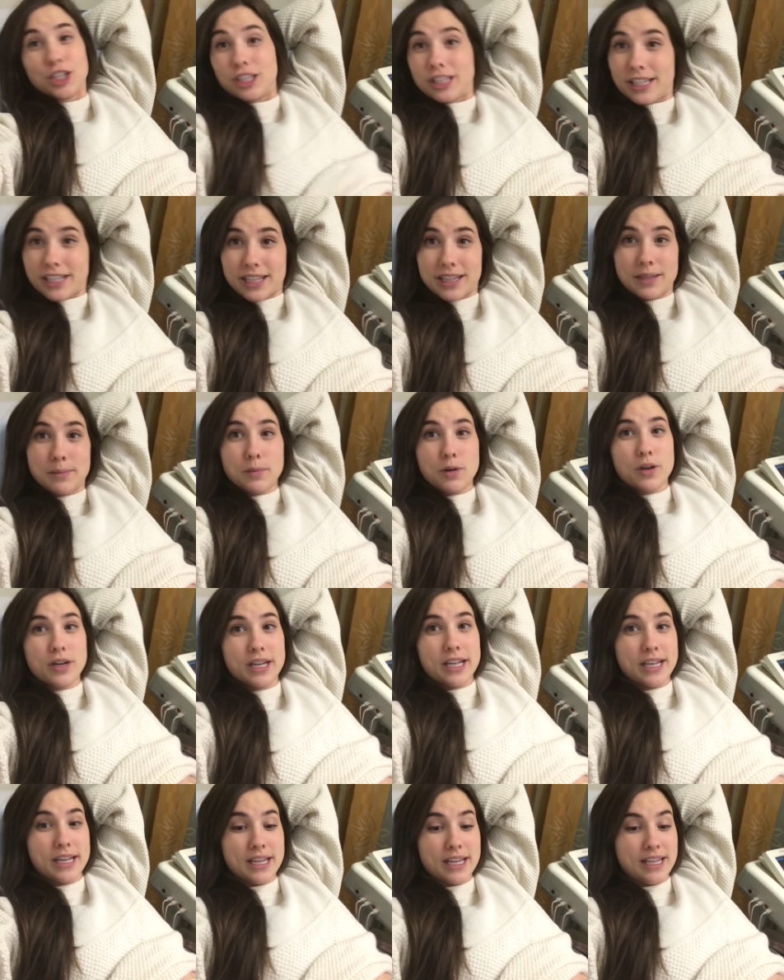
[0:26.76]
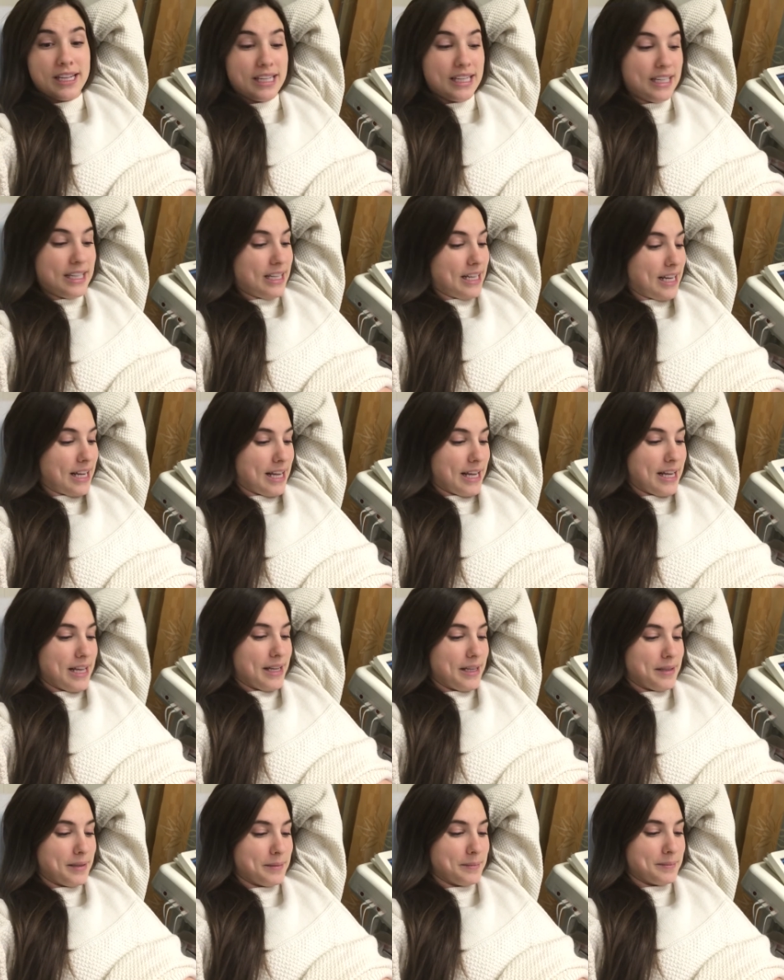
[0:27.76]
early in the morning.
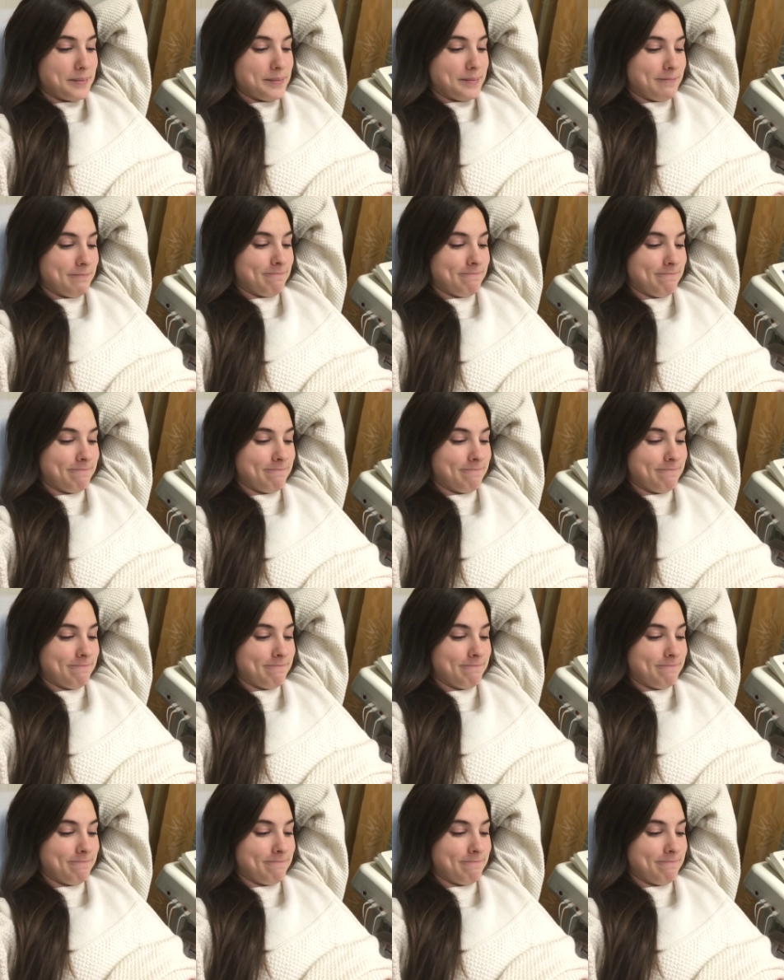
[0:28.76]
Um,